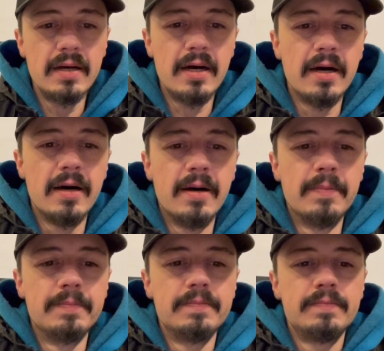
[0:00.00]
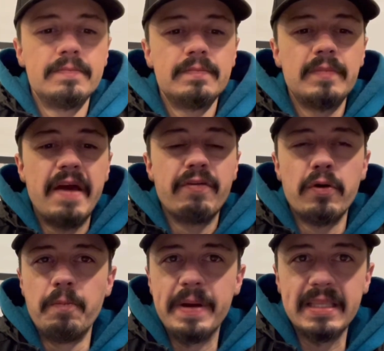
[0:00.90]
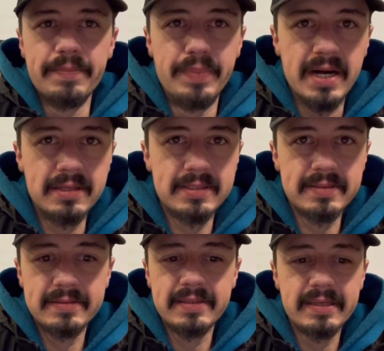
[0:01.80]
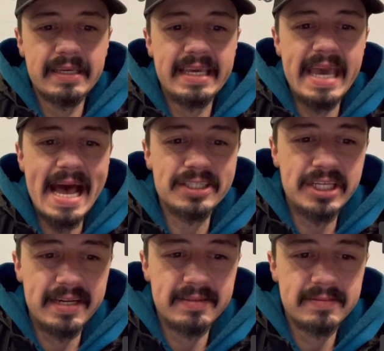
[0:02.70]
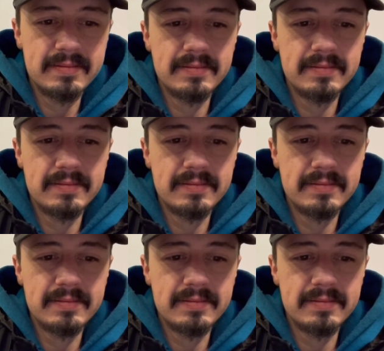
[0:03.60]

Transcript: Everyone who picked the Bucks cashed it.